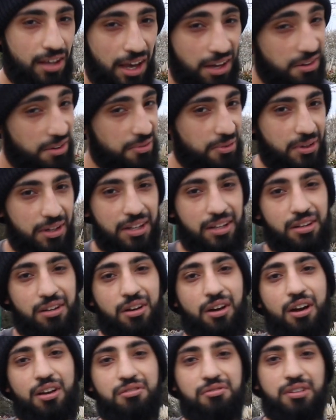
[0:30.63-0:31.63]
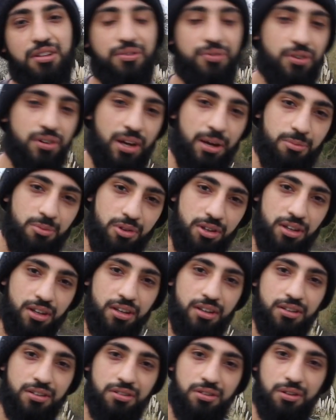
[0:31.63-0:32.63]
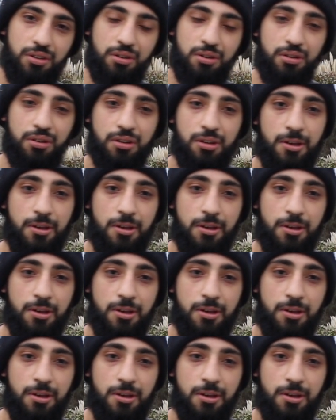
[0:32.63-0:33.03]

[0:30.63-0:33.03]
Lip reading: I don't feel like that car's ready for camera yet. So